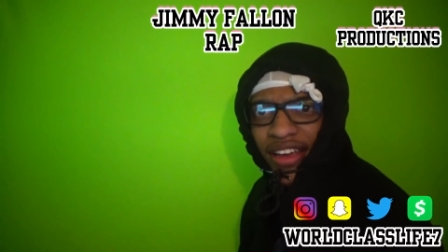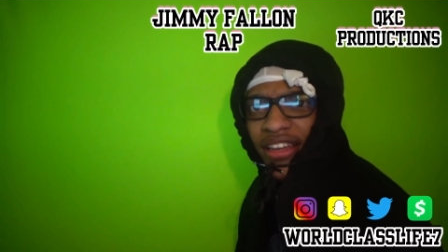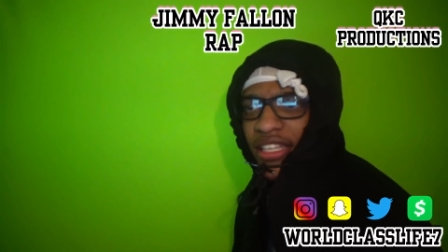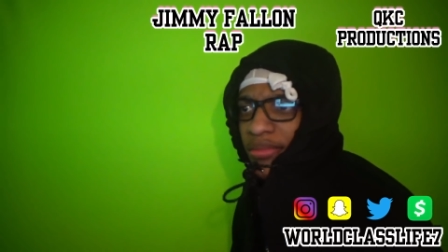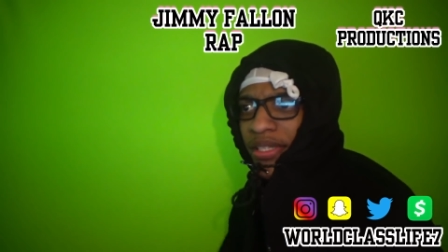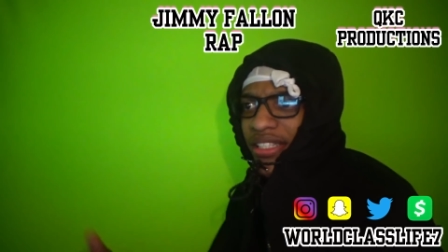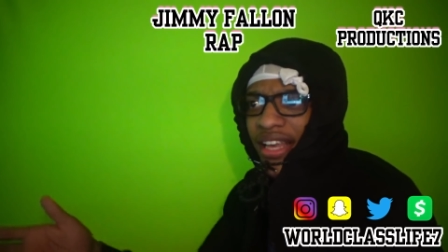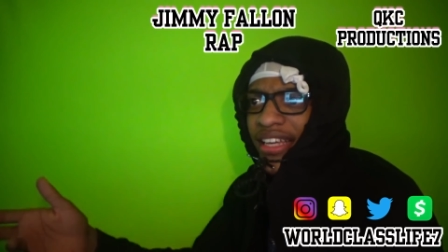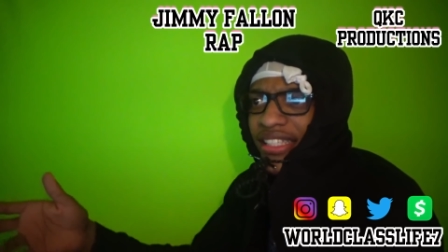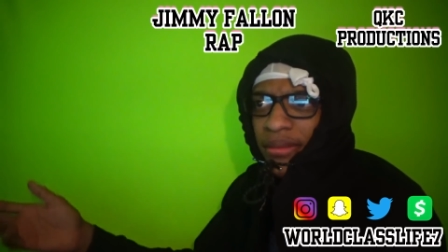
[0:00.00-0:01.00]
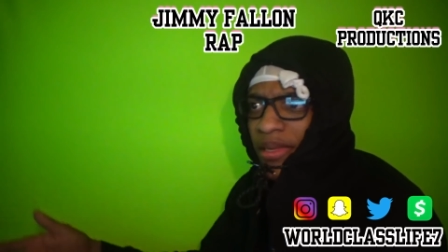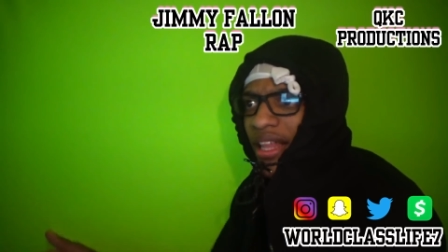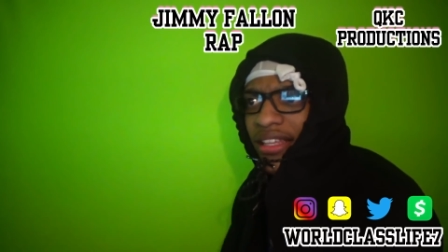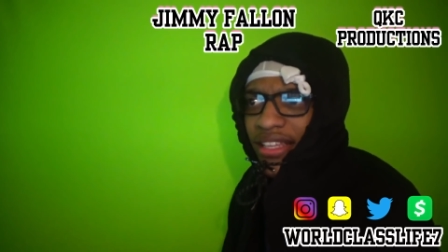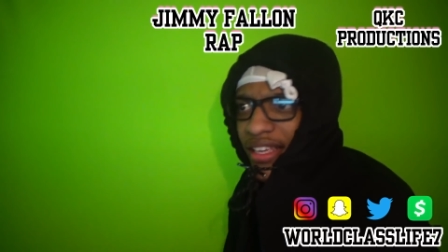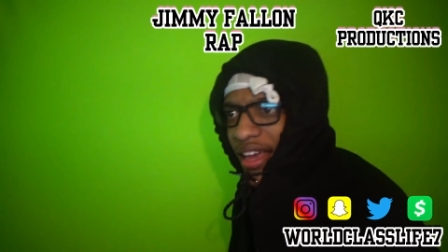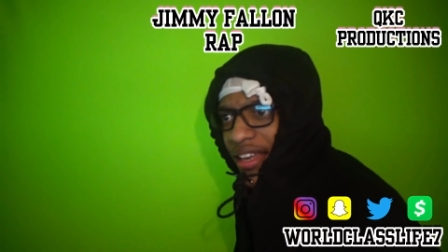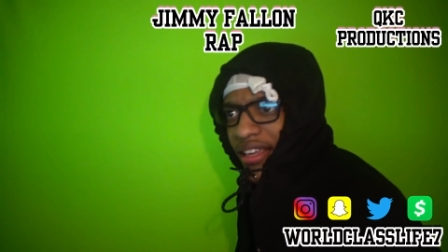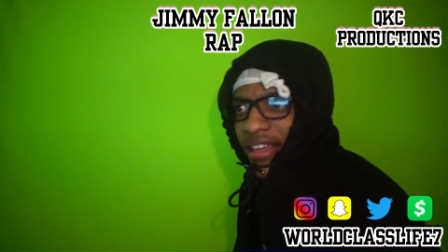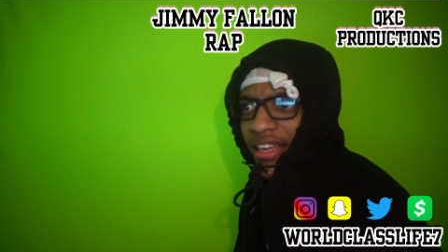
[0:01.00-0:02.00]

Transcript: These bitches can't see me like the Yeti.